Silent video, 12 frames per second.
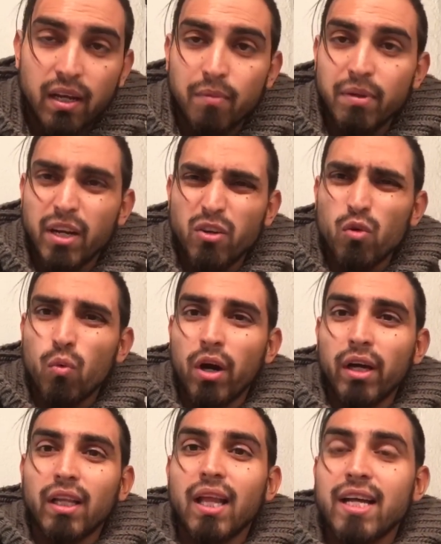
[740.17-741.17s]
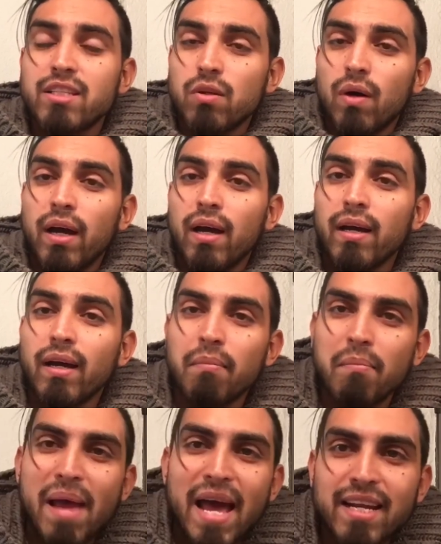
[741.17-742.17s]
I mean, I do work a lot, so I
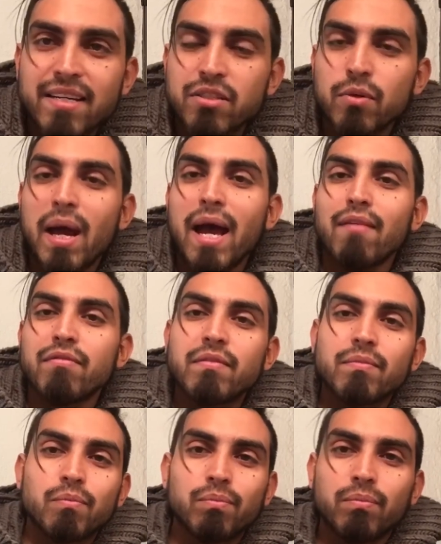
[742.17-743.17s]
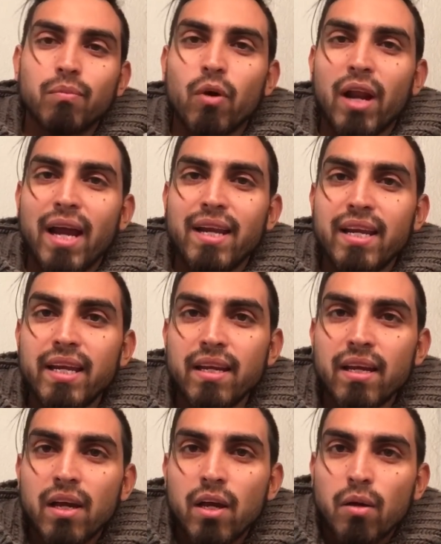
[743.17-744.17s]
managed to have what I need.